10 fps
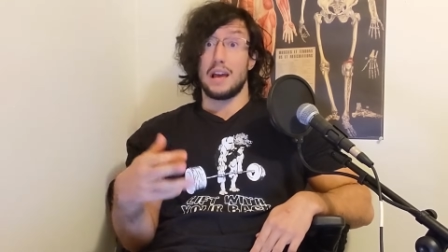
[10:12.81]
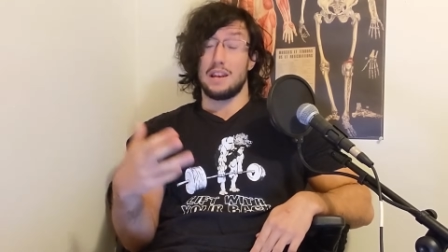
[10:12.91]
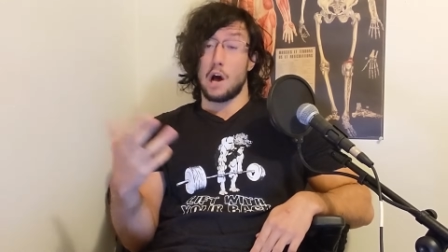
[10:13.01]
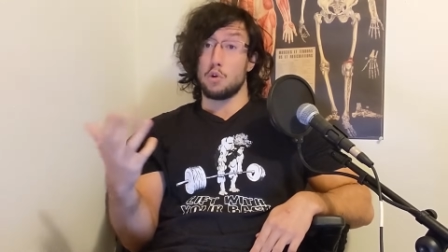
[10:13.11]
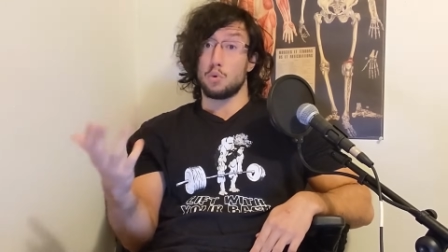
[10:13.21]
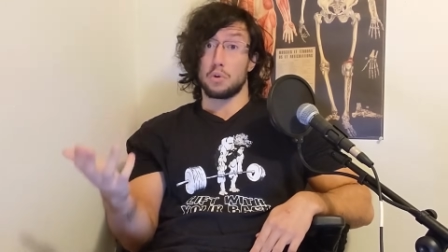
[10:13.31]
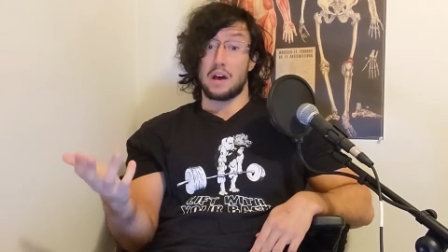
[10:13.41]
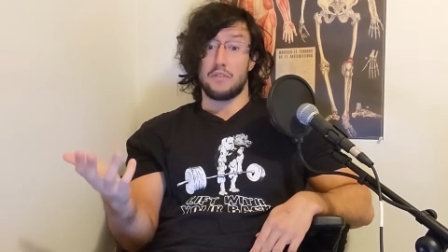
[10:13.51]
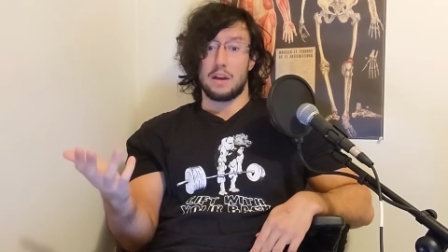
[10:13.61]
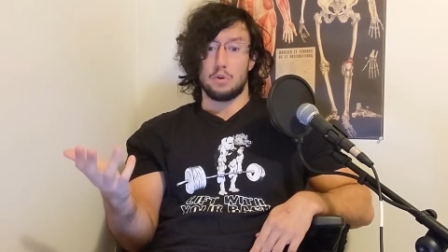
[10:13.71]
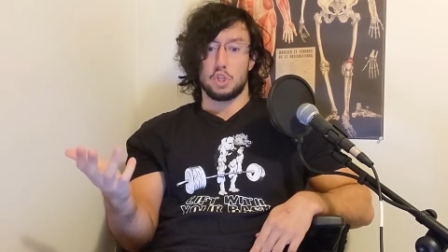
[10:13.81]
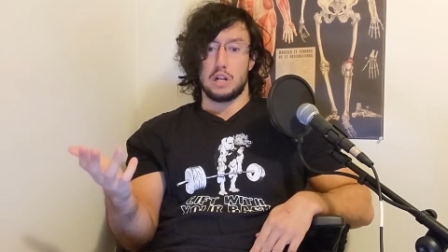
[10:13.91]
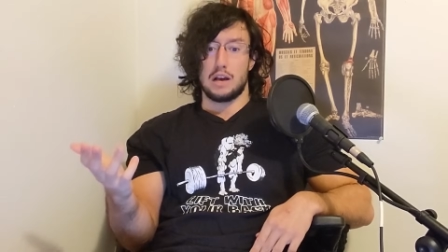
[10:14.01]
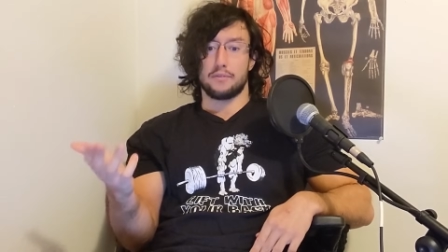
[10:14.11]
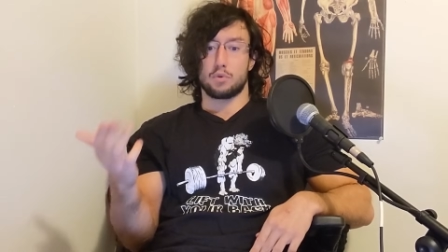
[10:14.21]
and now you don't have energy
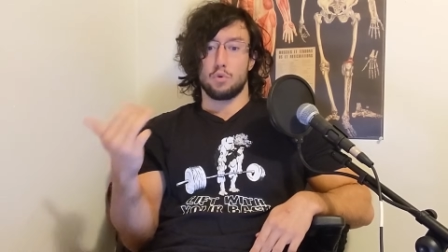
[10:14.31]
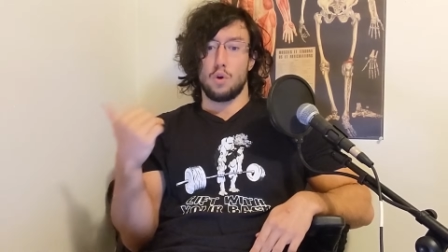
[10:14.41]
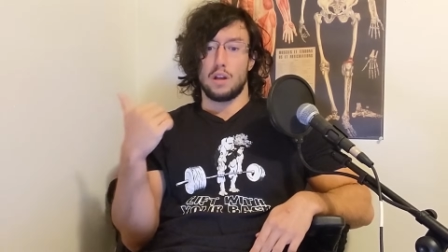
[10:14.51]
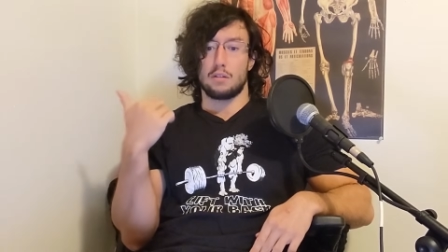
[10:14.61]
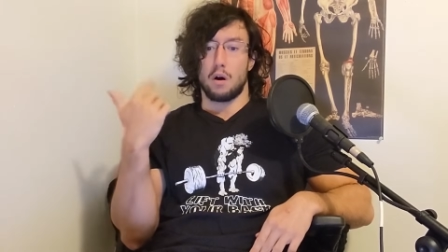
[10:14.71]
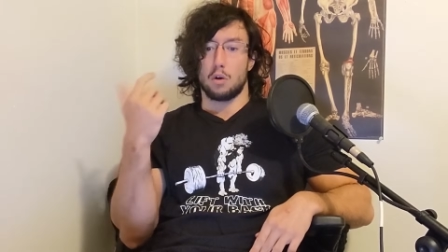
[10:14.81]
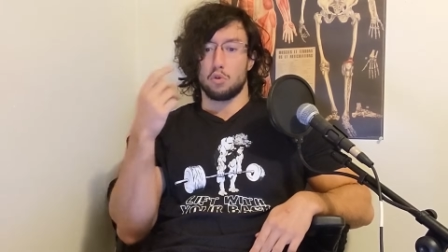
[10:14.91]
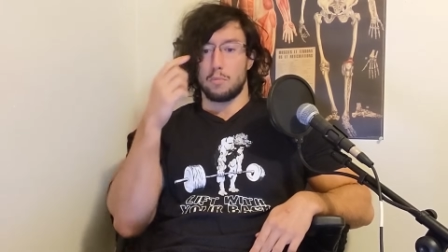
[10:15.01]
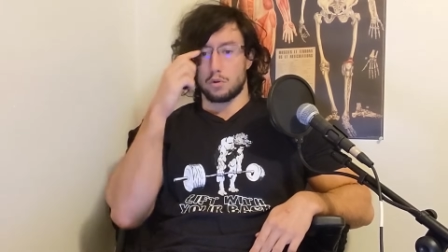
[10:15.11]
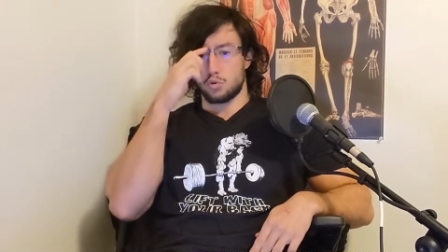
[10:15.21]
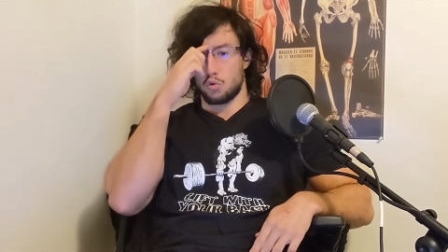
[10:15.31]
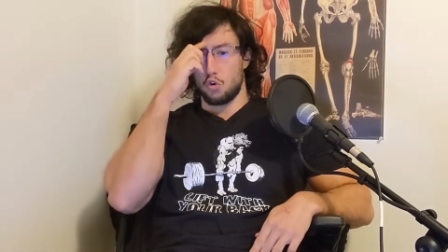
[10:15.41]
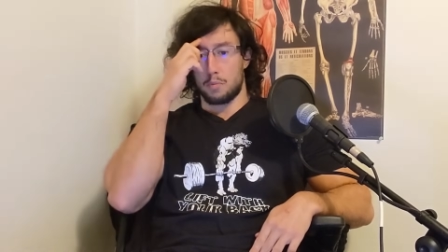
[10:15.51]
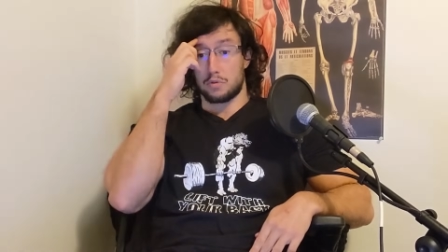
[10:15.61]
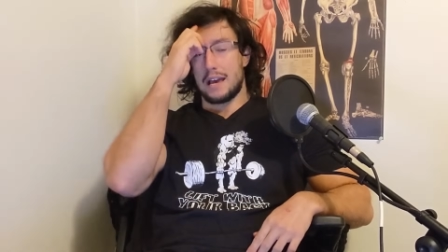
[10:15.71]
left to hit other muscle groups.